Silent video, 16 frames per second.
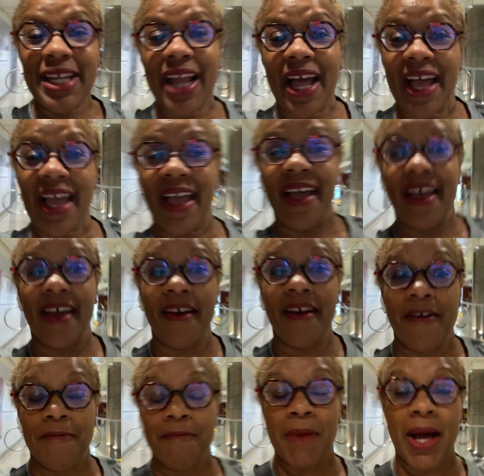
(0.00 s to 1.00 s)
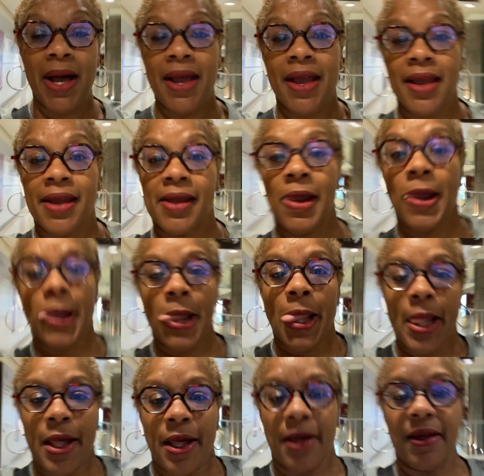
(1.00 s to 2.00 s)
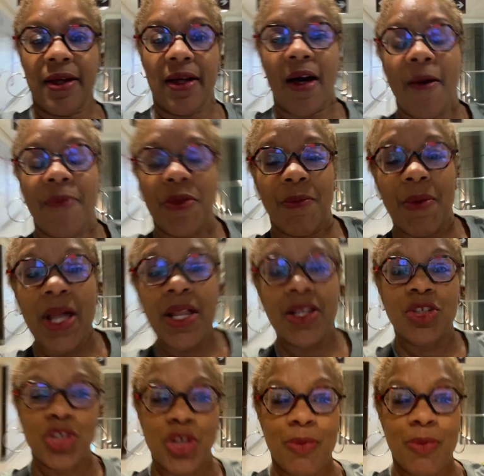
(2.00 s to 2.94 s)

I have my ophthalmology